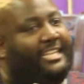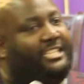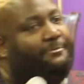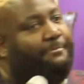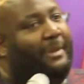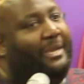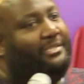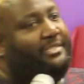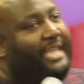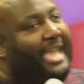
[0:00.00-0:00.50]

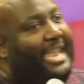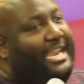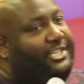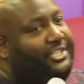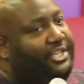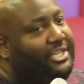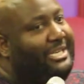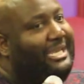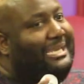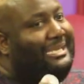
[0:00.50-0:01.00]

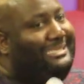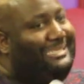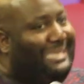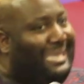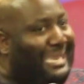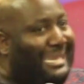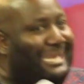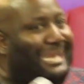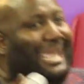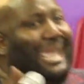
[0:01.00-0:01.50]
expectation
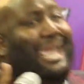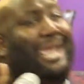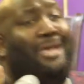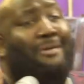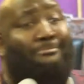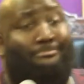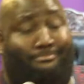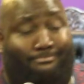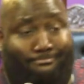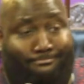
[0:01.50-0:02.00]
is in
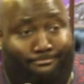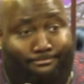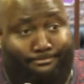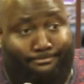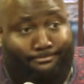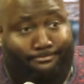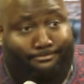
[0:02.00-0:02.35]
him,